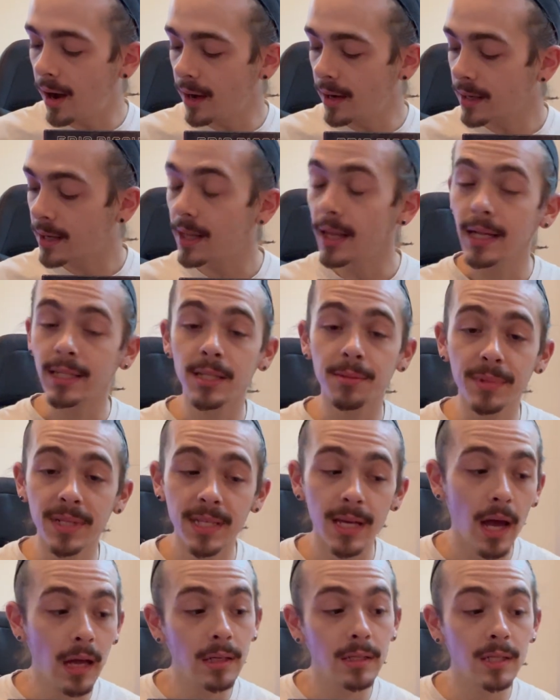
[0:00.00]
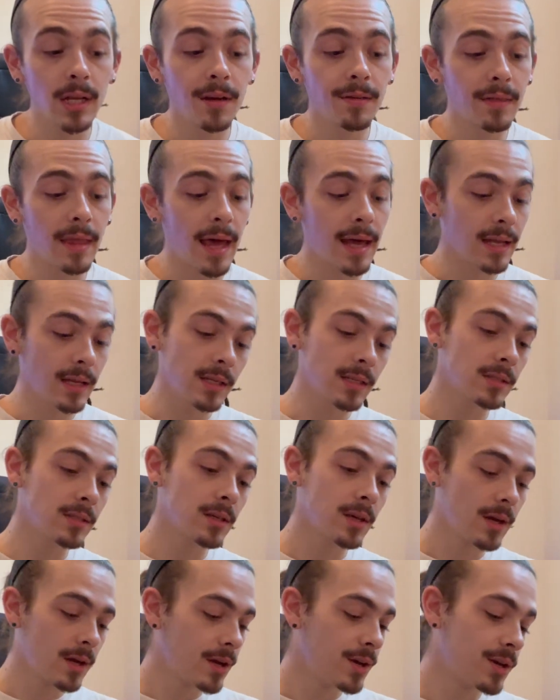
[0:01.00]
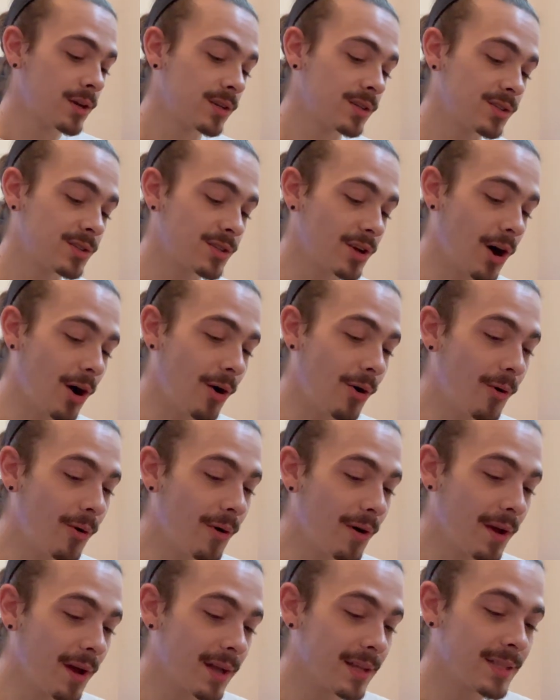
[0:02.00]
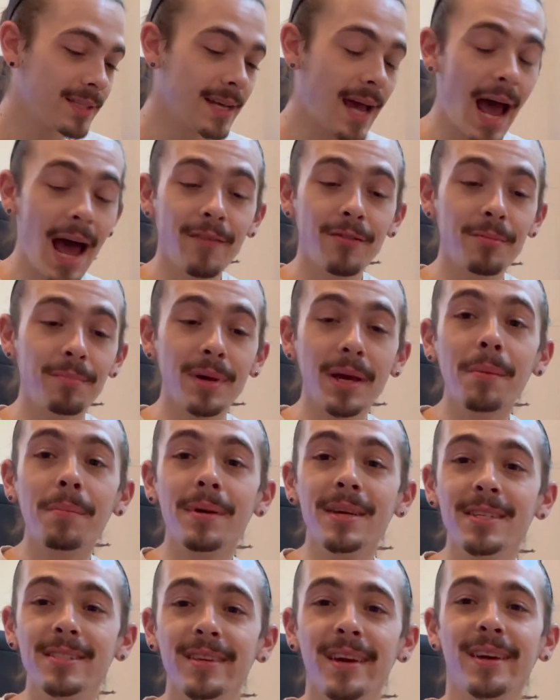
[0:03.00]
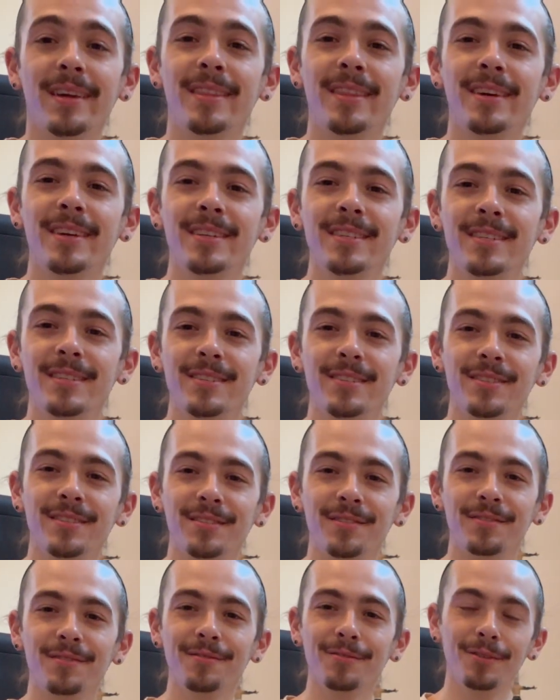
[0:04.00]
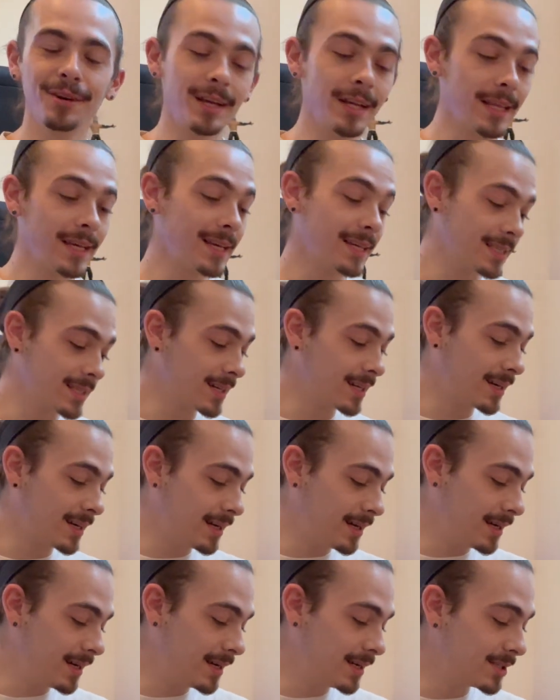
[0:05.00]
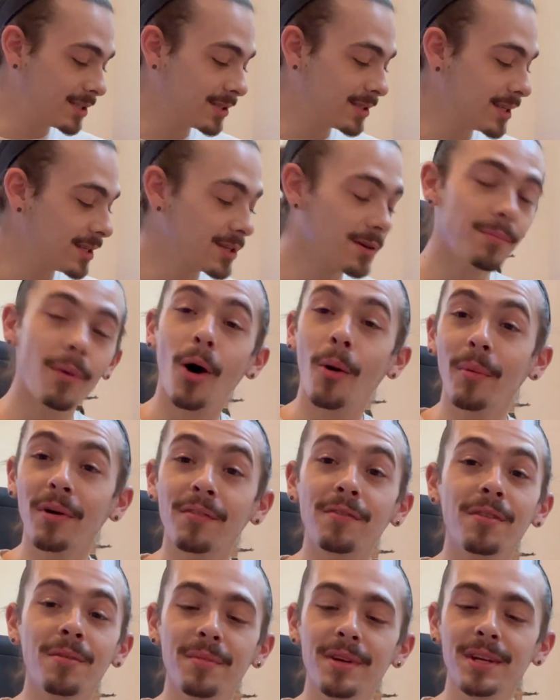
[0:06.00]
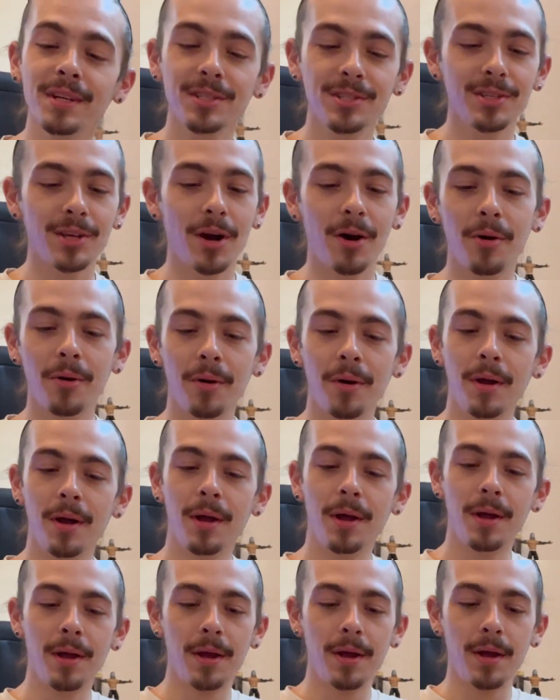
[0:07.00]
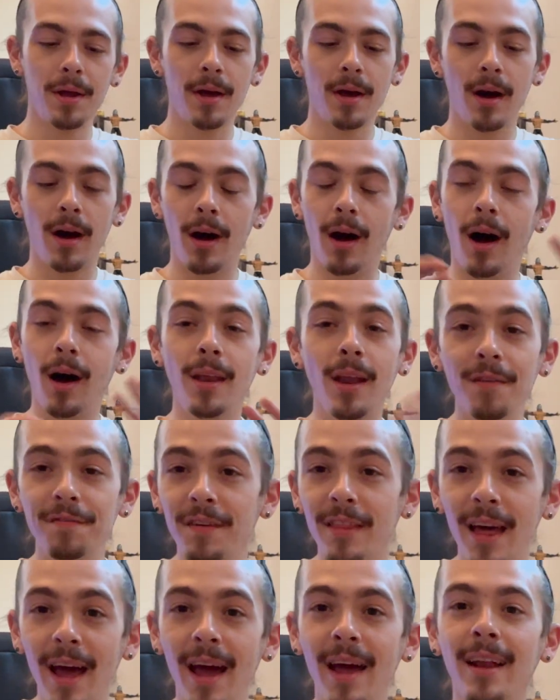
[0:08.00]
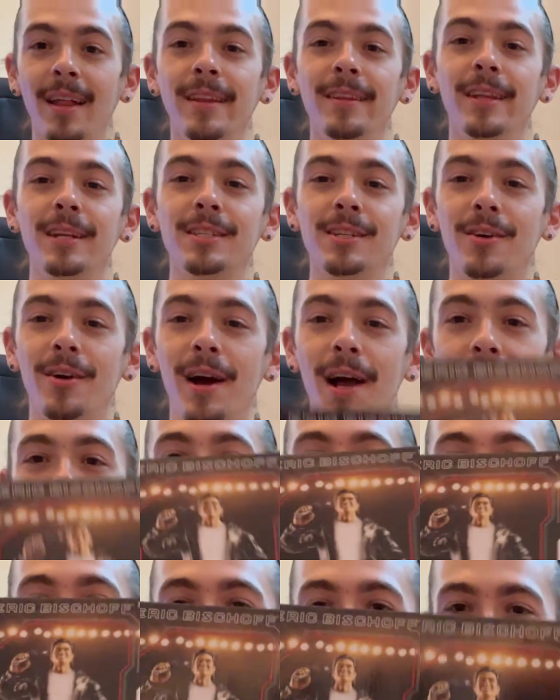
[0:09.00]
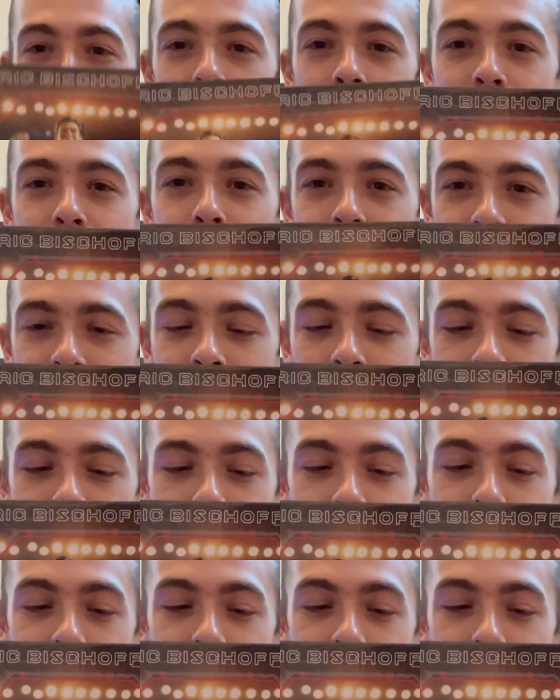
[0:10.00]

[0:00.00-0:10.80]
collecting Mattel stuff, that is. So to have a big piece like this really is a moment for me. So enough of that. Let's go ahead, crack open Eric